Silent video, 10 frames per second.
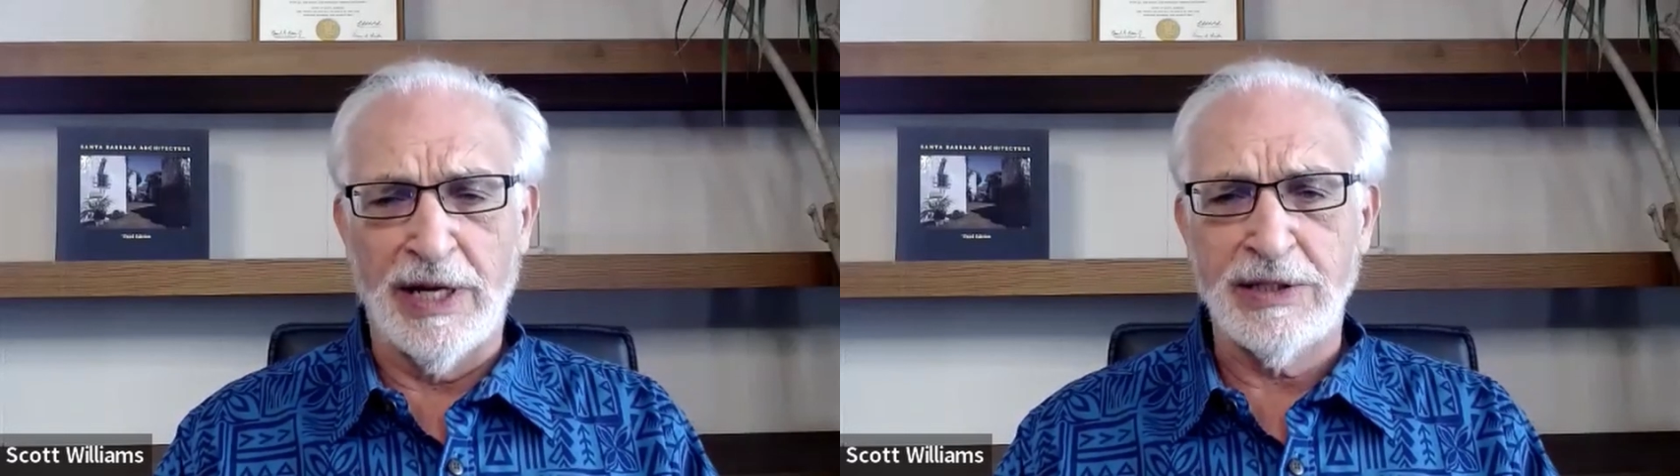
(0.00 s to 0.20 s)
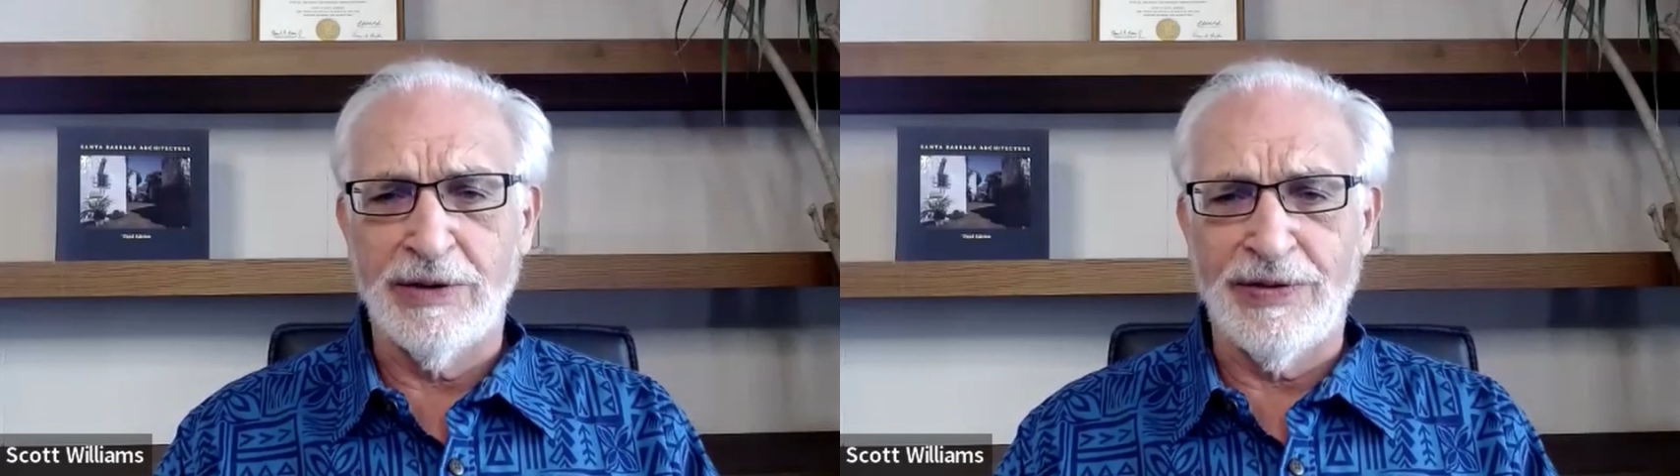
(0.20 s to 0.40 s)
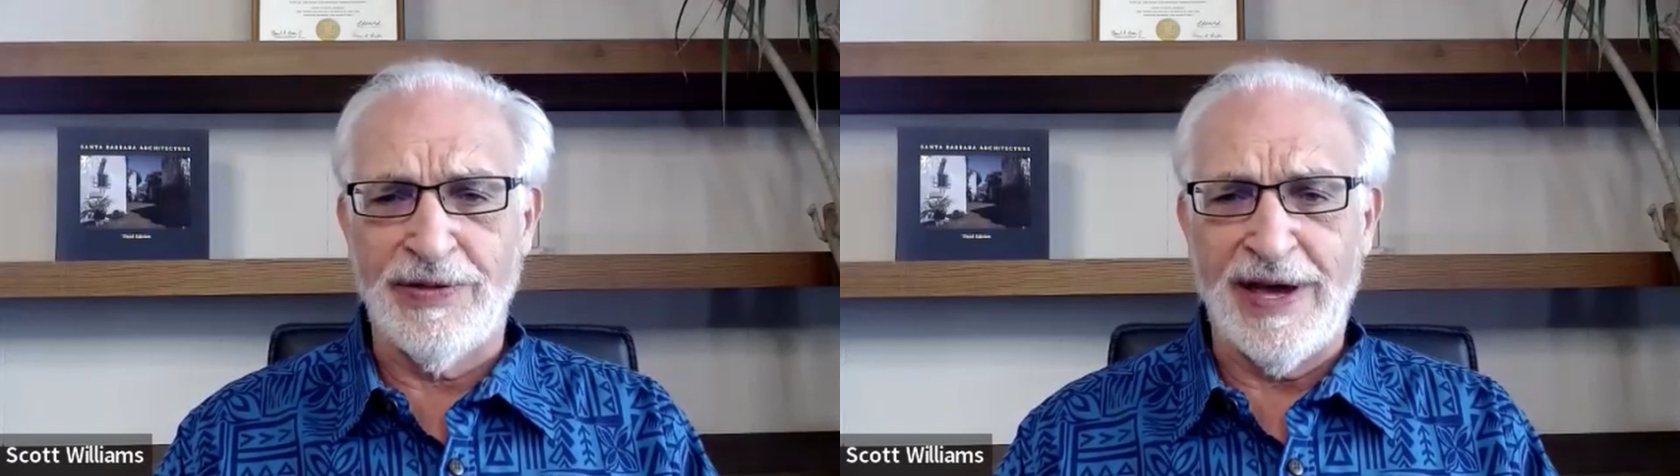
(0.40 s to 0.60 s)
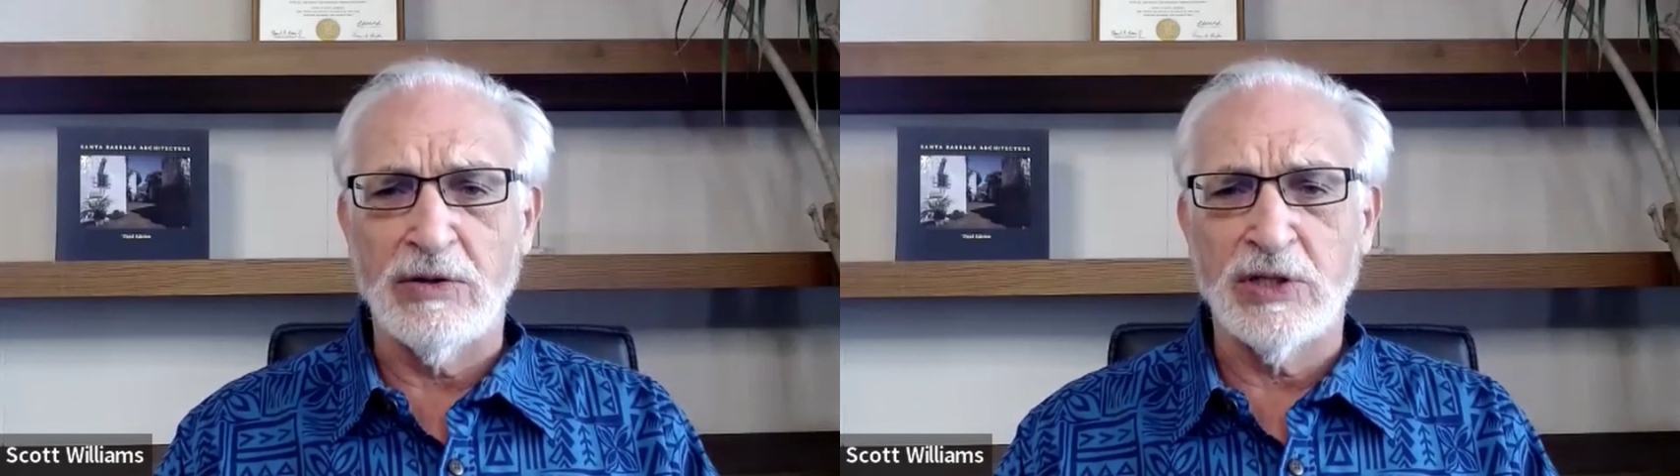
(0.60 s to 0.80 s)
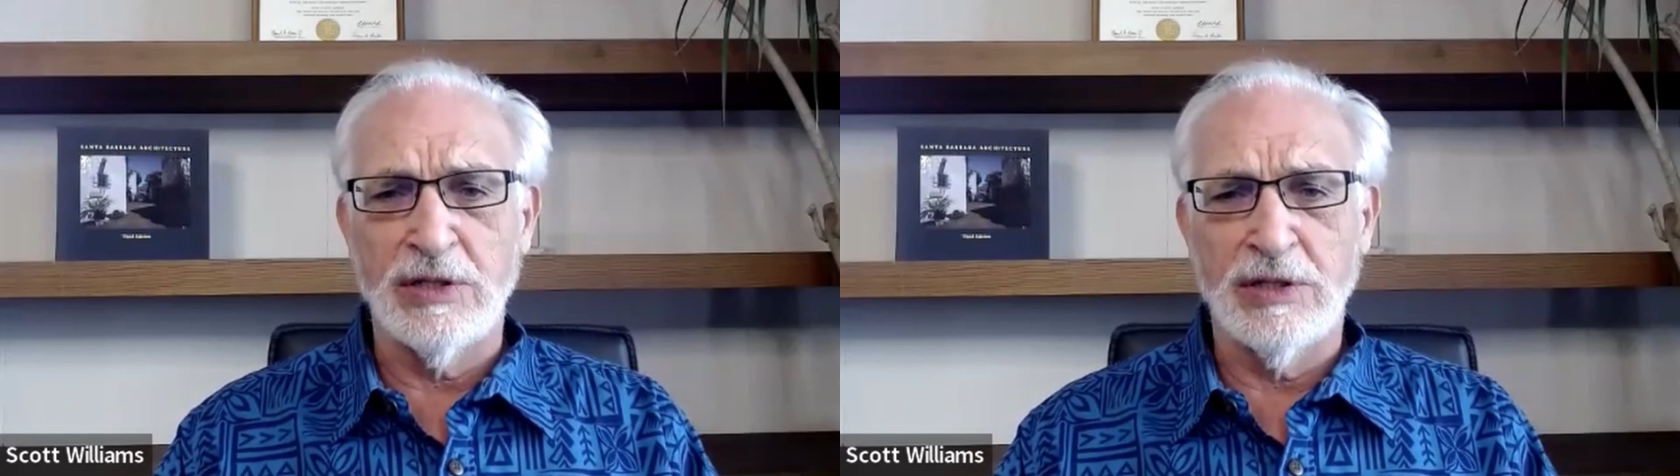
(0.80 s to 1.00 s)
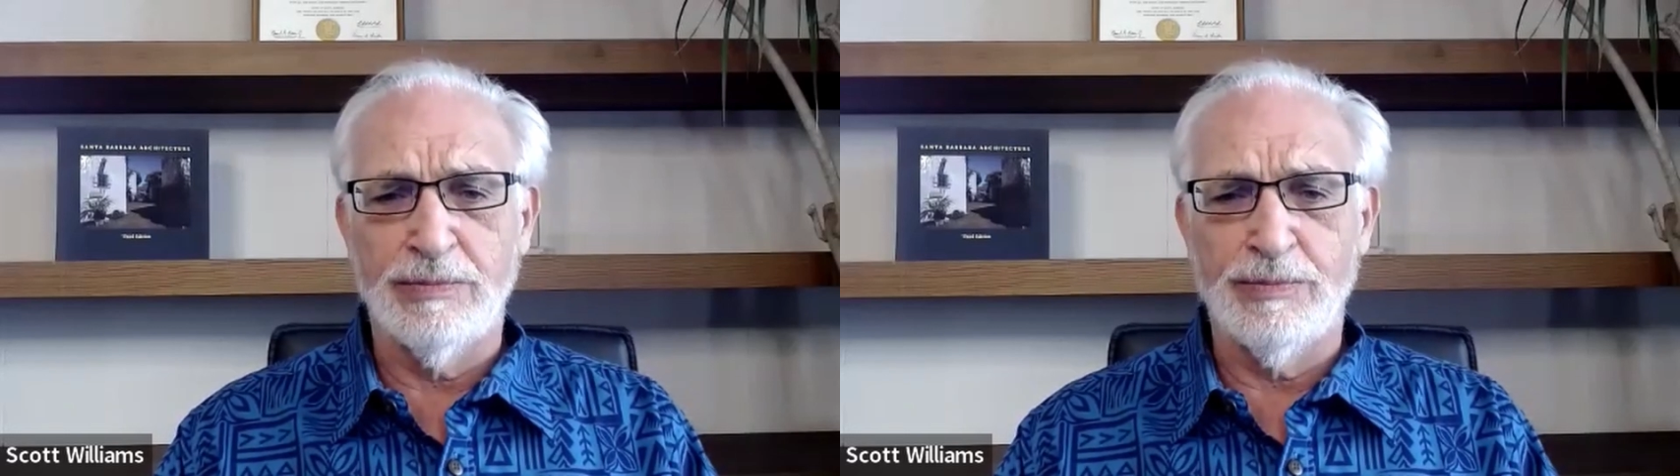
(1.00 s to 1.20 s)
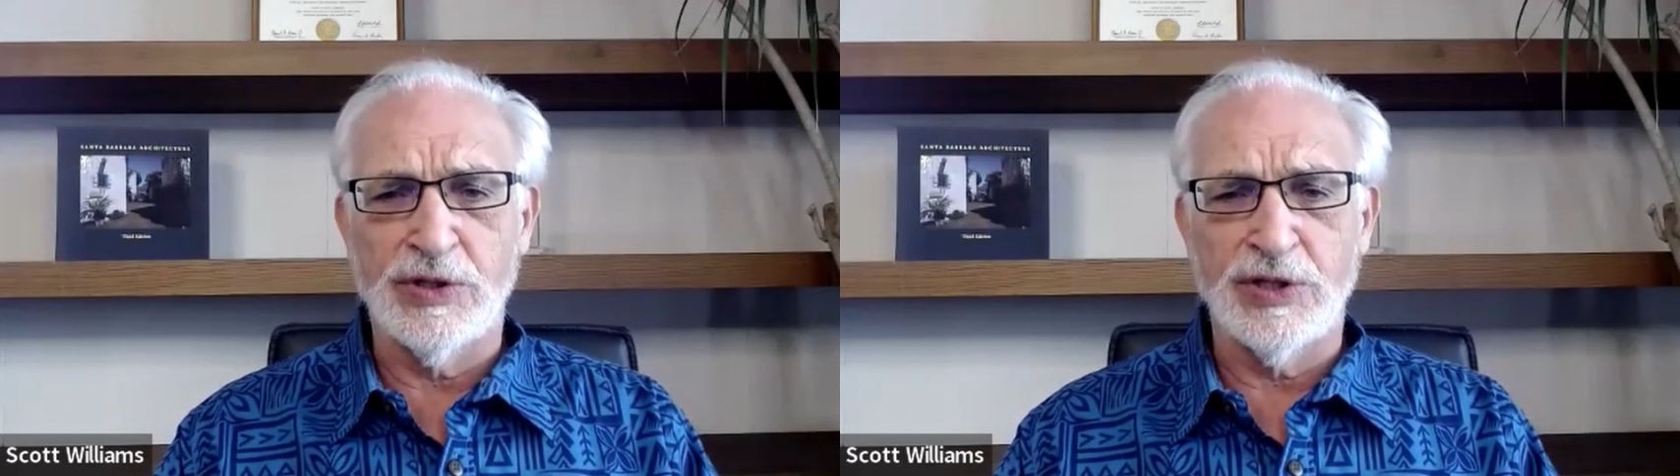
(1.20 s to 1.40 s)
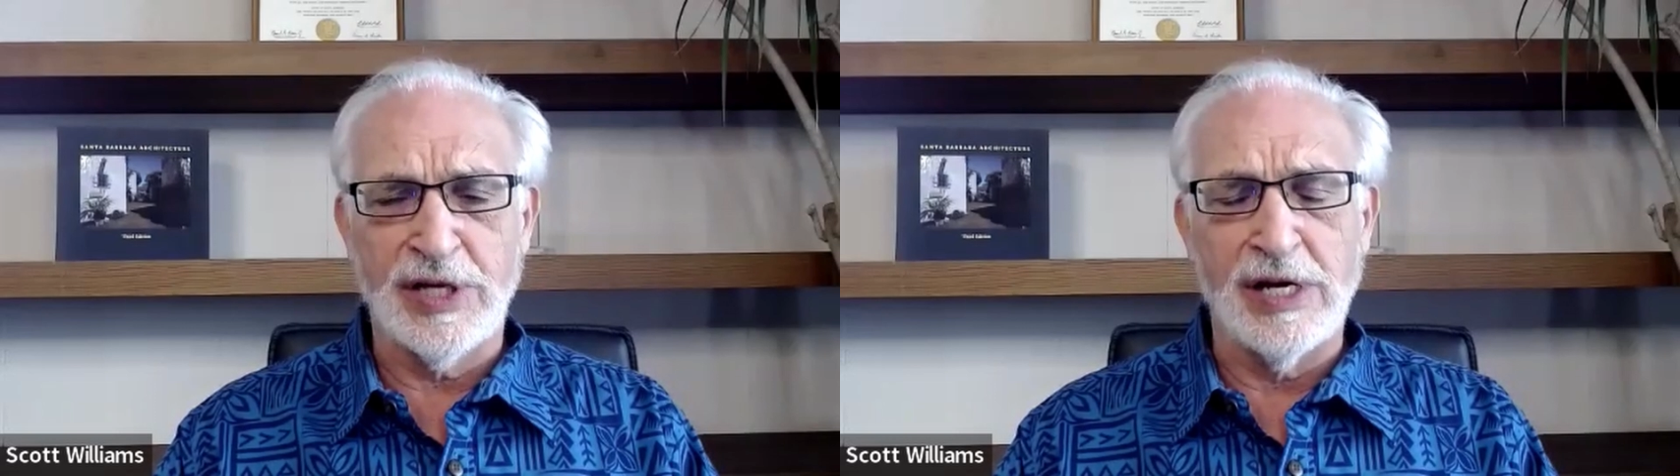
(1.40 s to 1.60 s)
That's a thousand
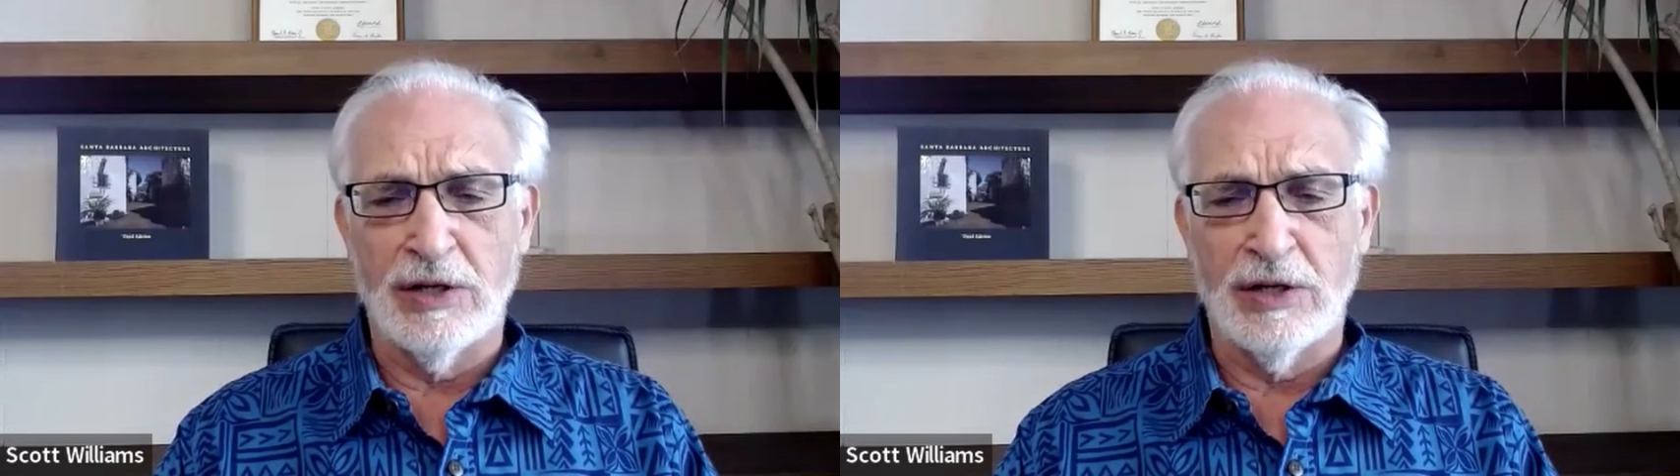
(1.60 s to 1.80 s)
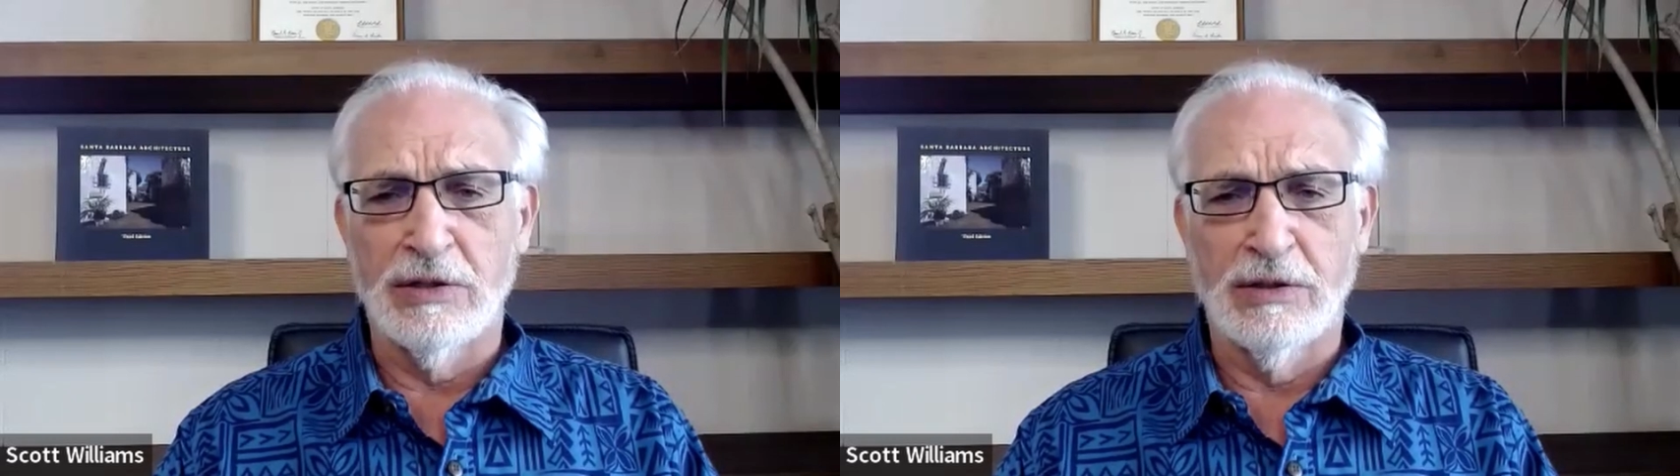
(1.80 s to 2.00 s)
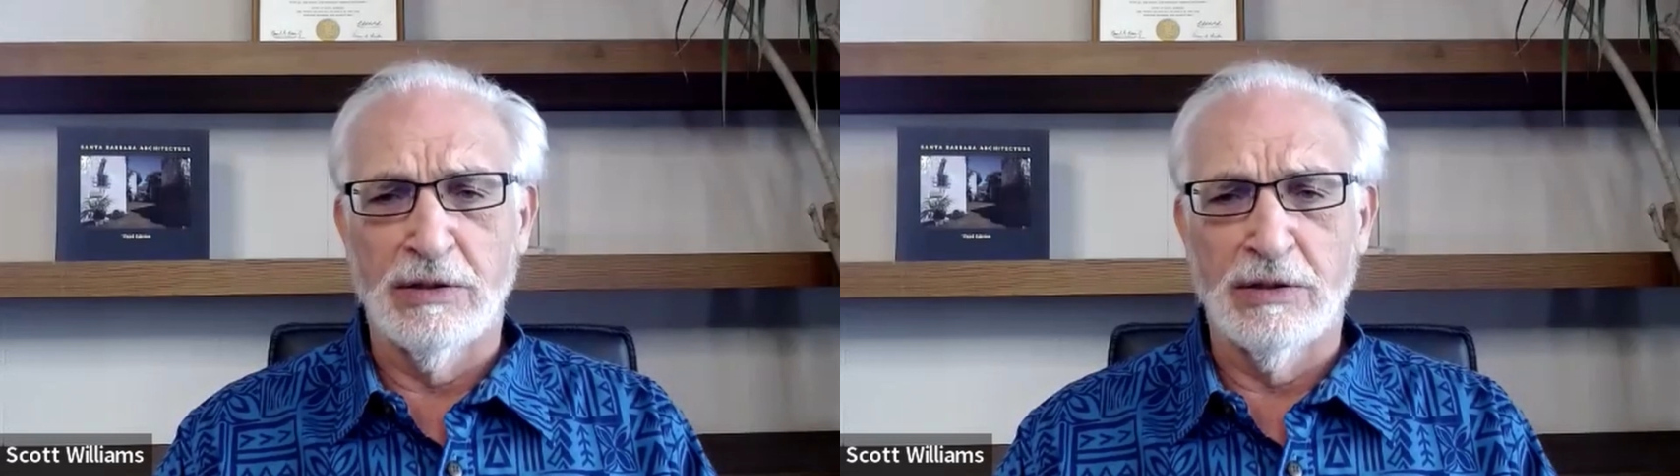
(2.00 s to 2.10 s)
percent.